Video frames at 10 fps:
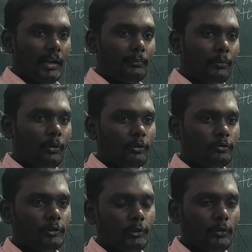at
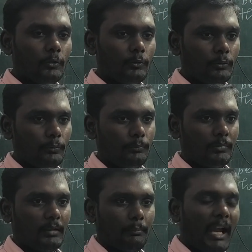most 2
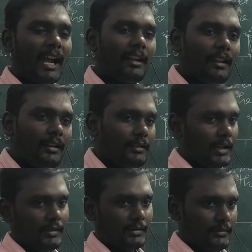parallel
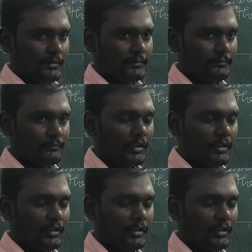tangents.